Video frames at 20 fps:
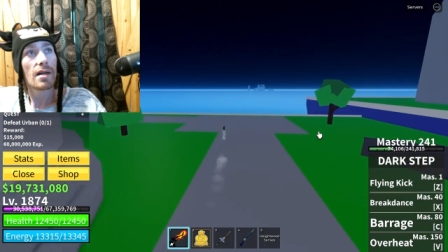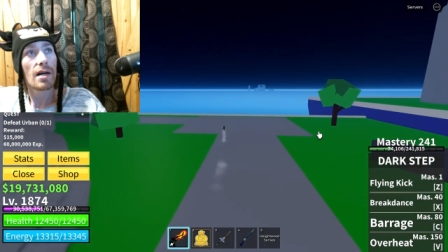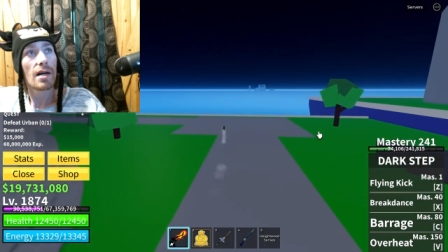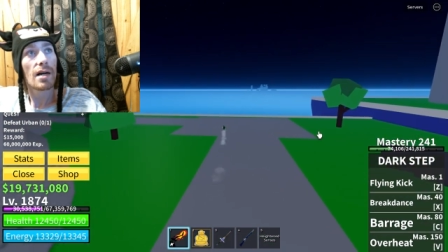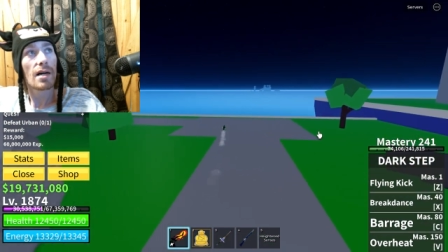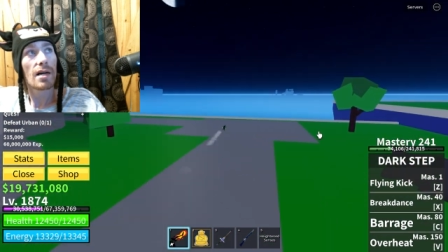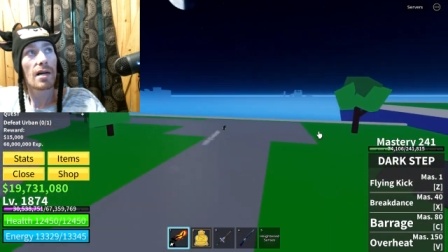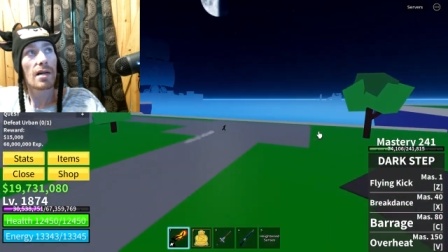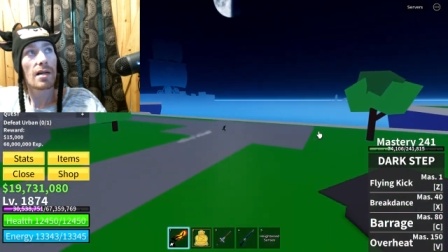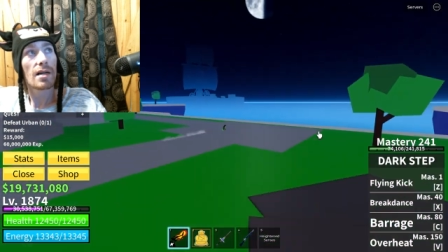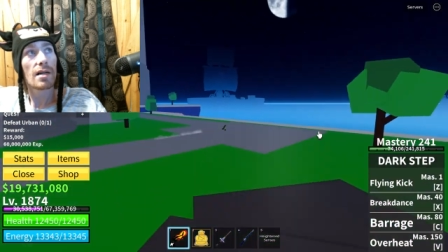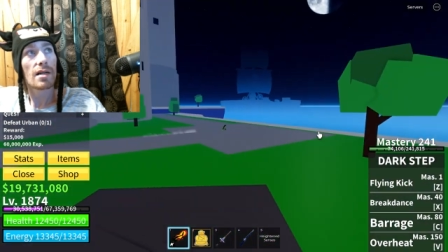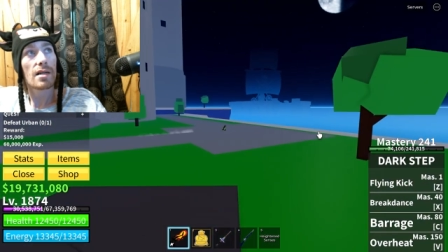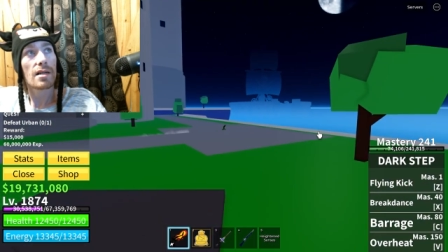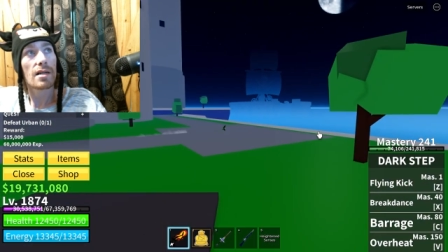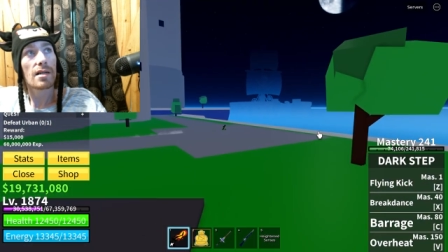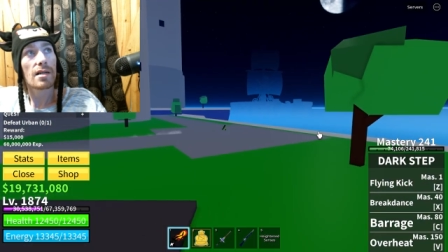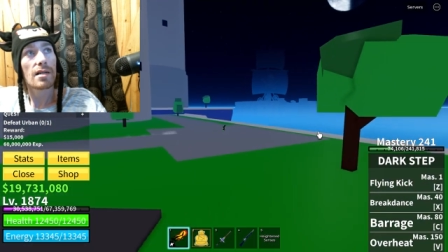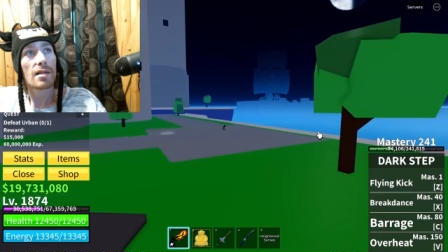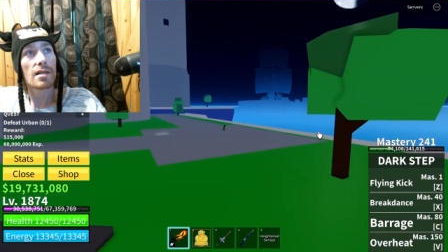
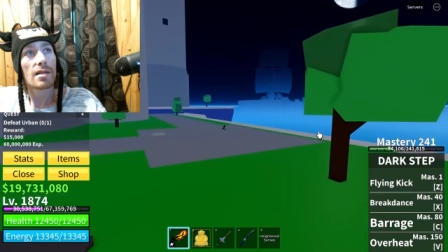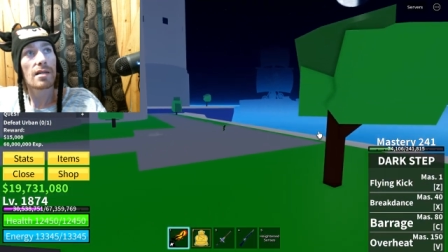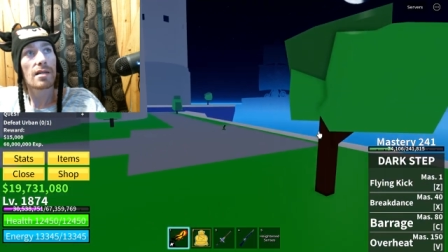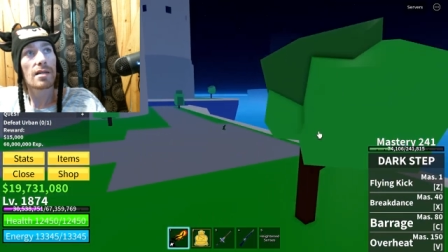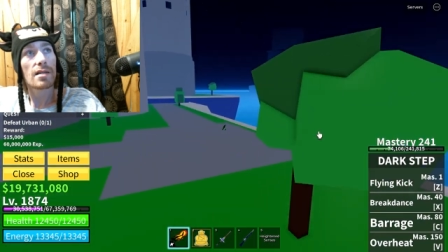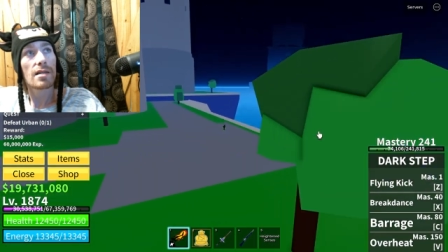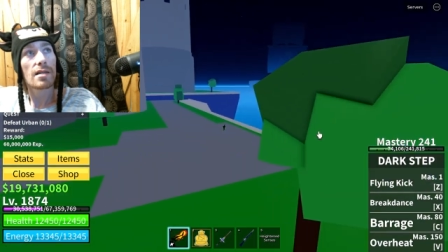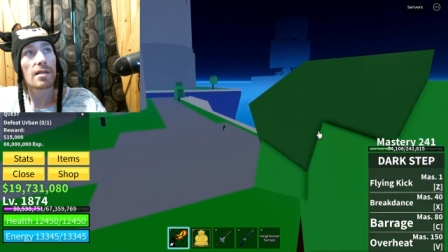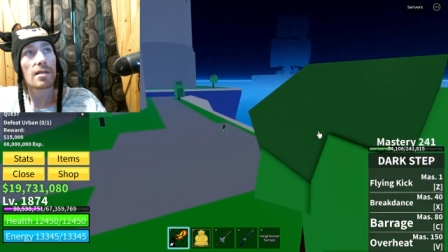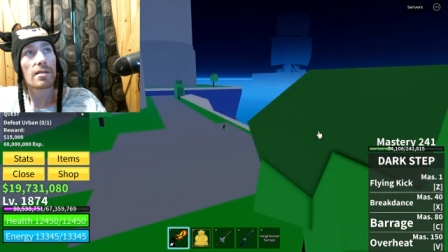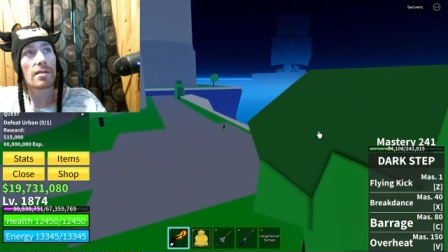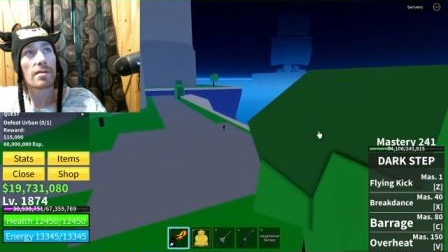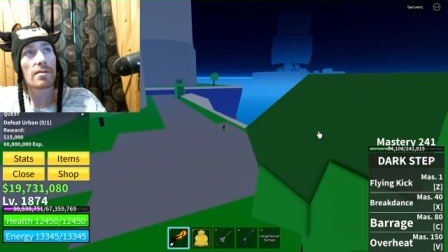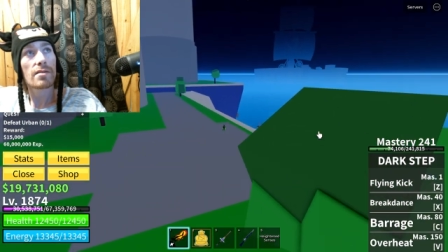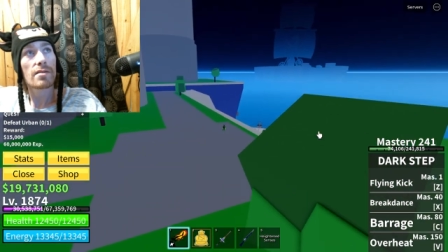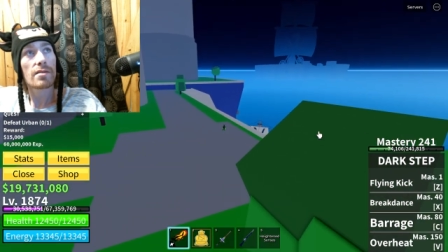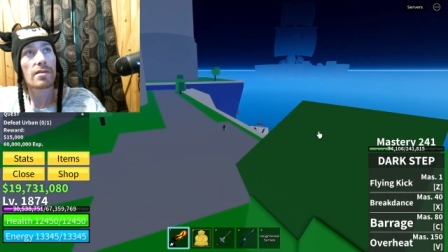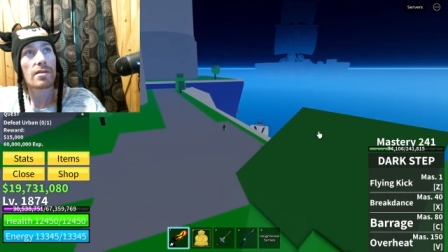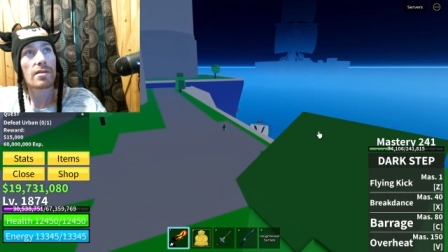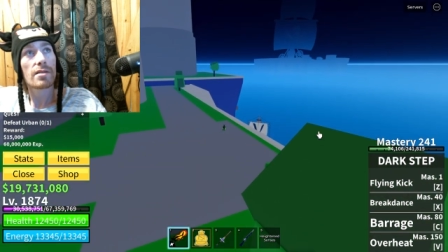Uh,
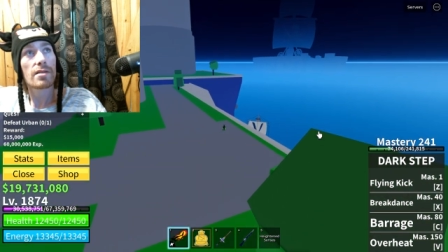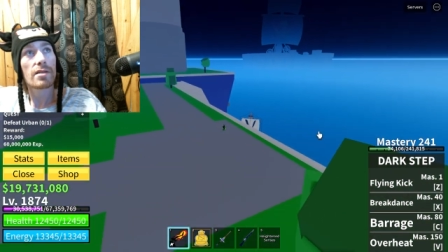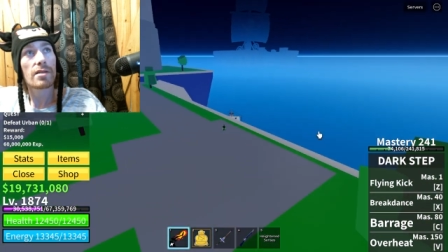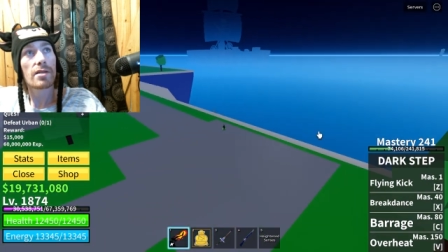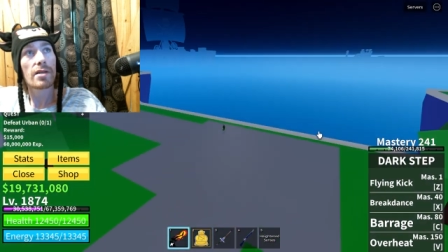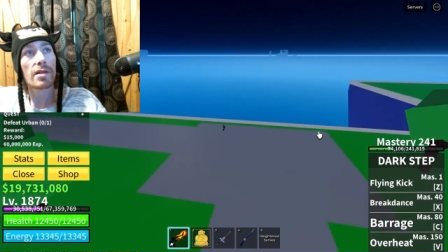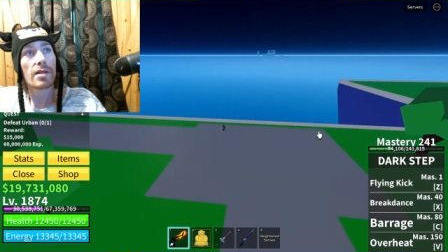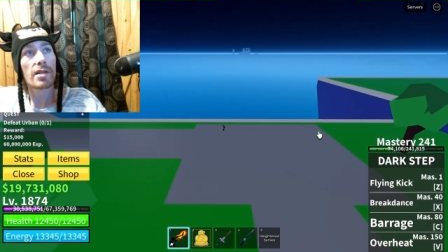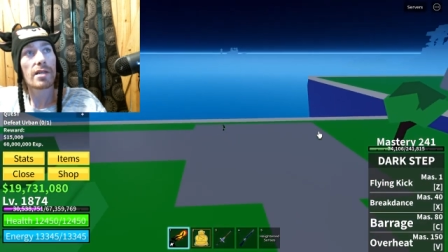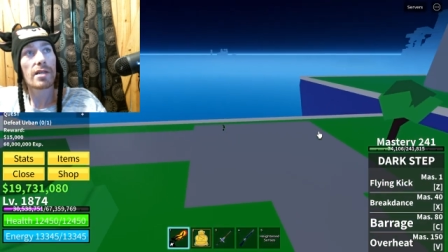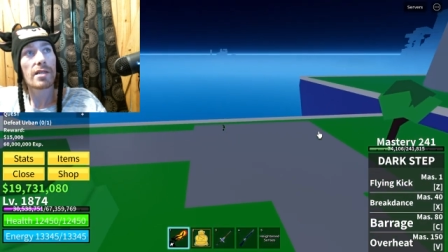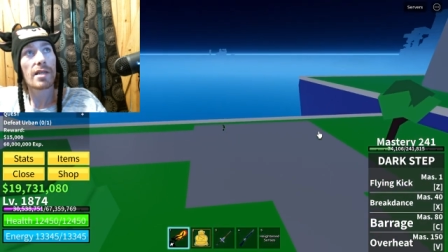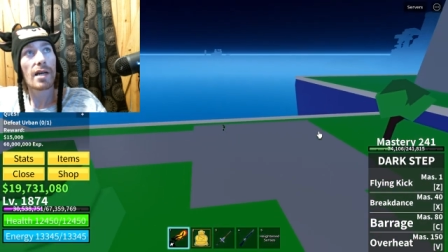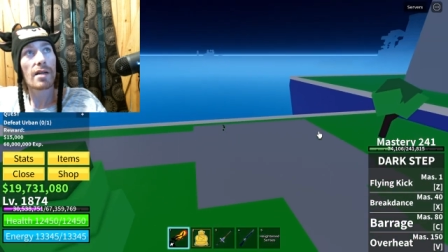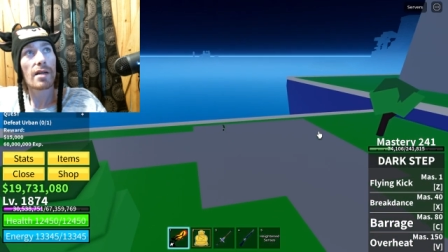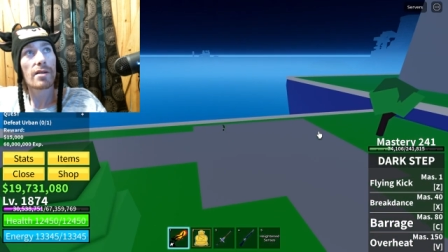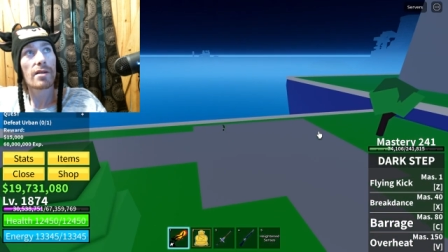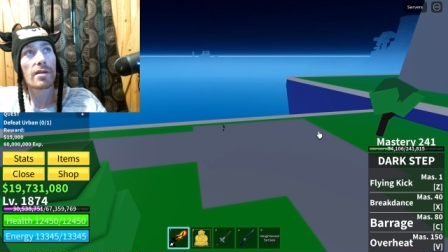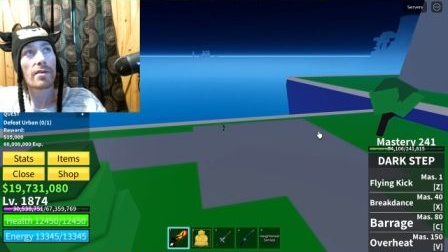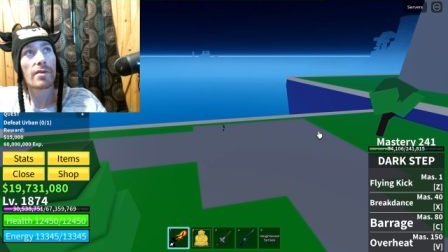goodness, I
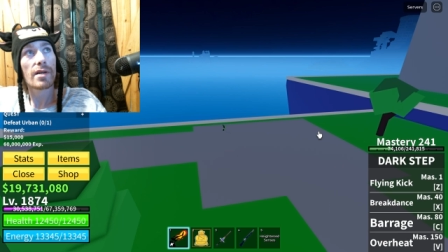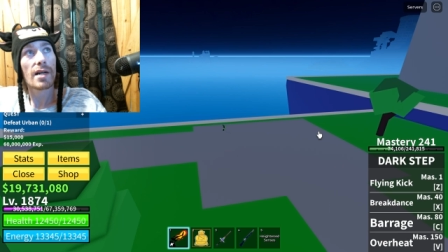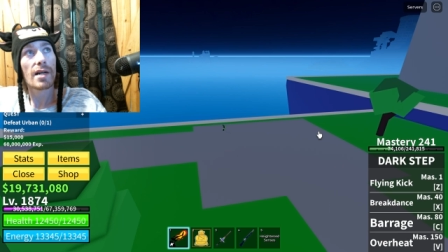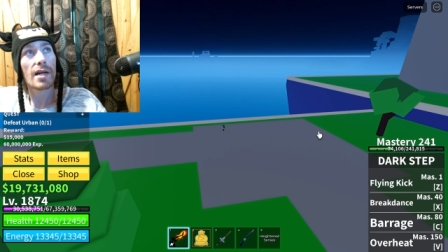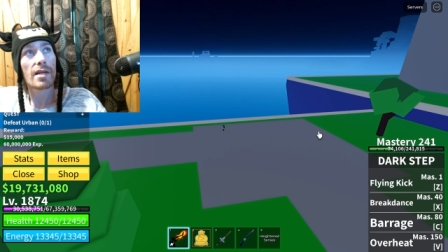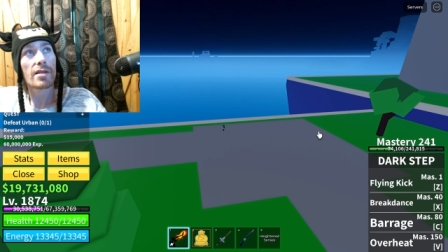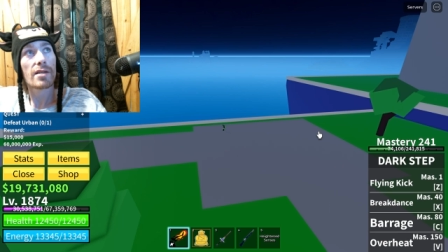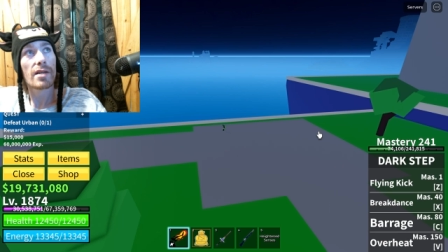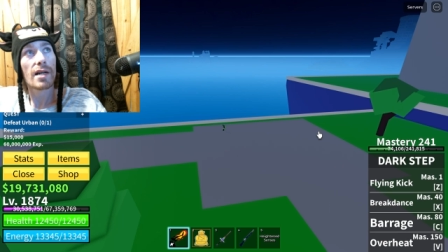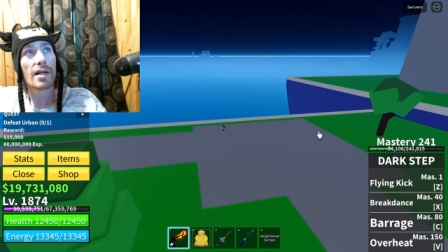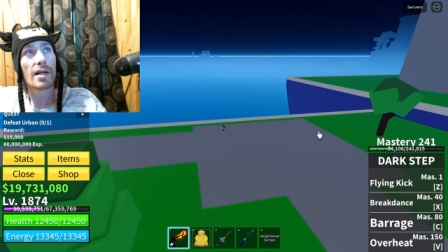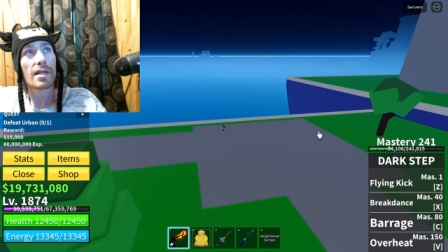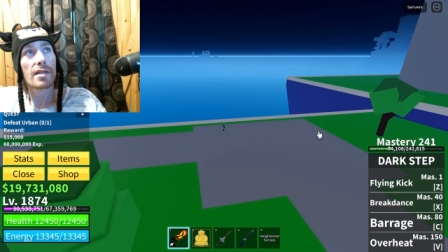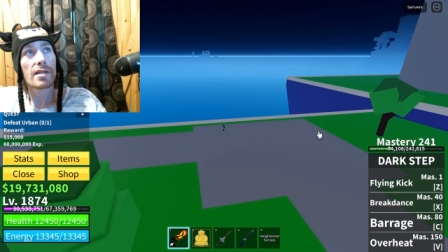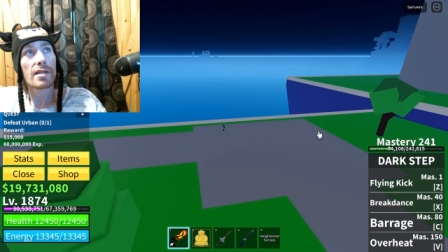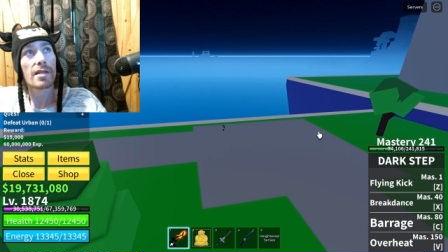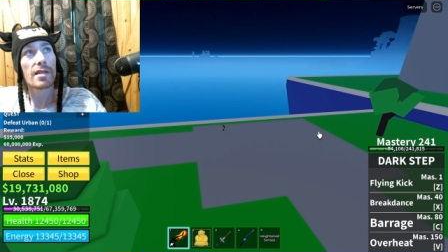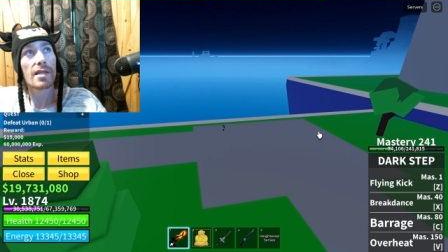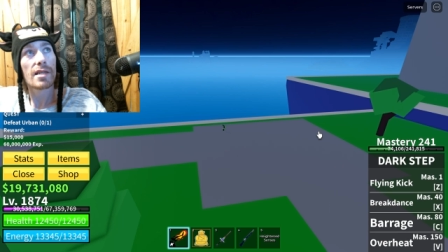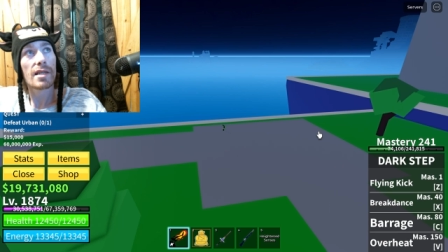don't know where Hydra Island
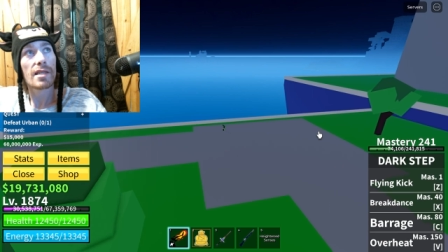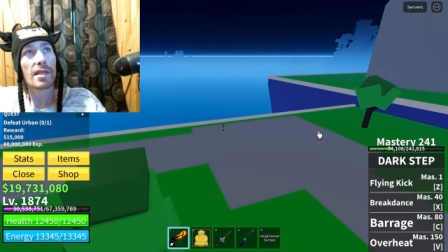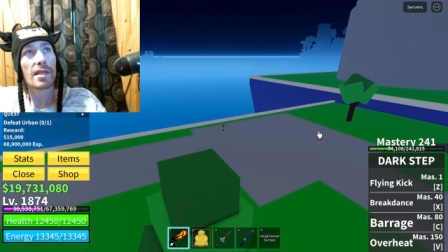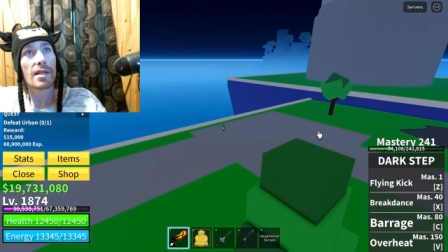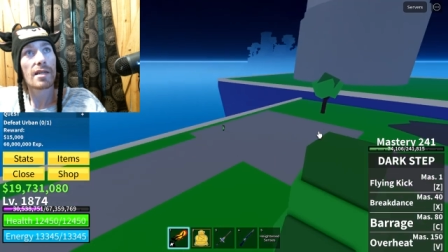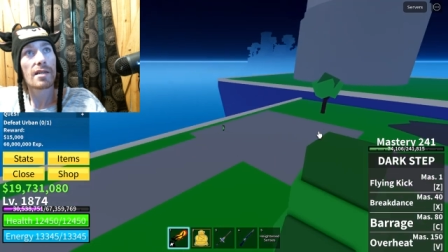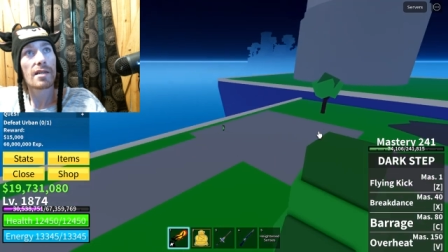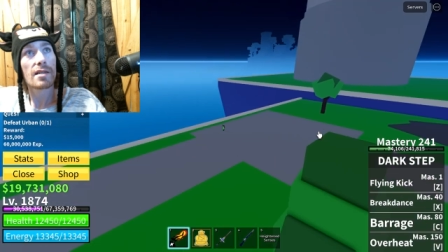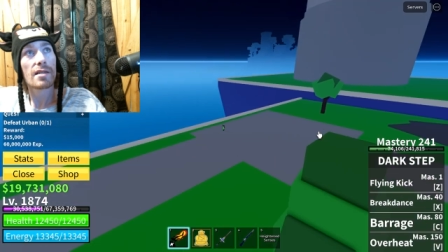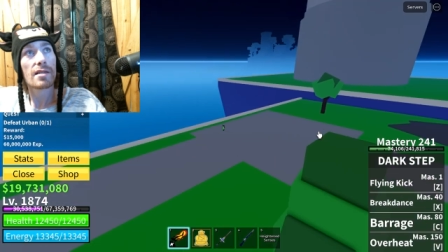is. I think.